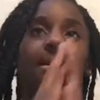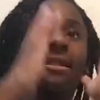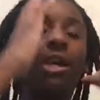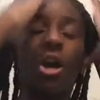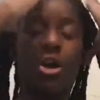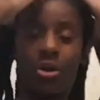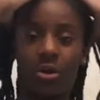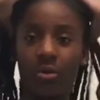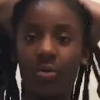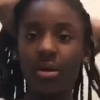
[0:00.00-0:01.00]

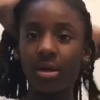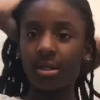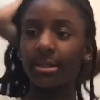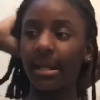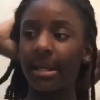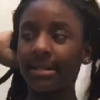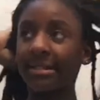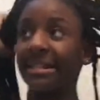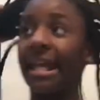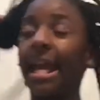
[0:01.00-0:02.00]
So
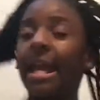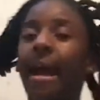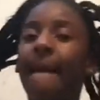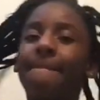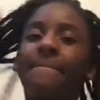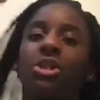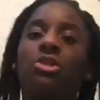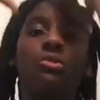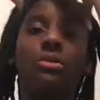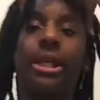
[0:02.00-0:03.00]
today I'm about to
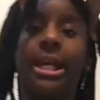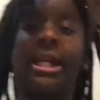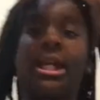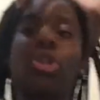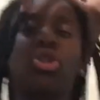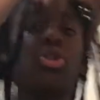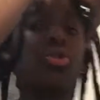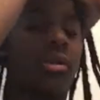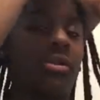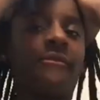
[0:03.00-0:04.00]
do a hair
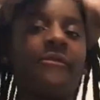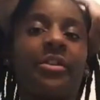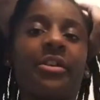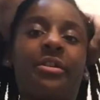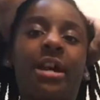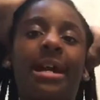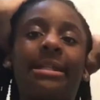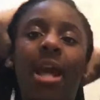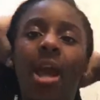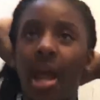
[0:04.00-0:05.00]
tutorial for you guys.
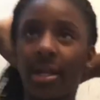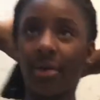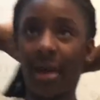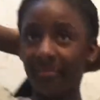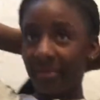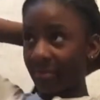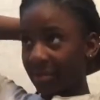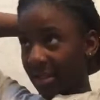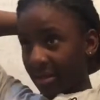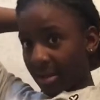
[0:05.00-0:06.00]
And I've been
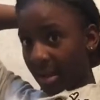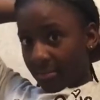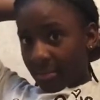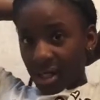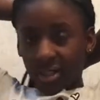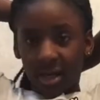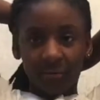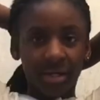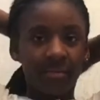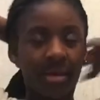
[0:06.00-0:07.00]
posting a lot because I
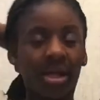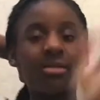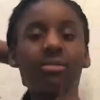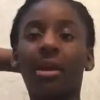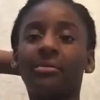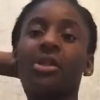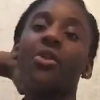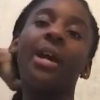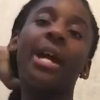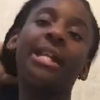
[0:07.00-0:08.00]
wanted my subscribers to
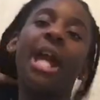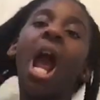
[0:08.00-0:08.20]
go, and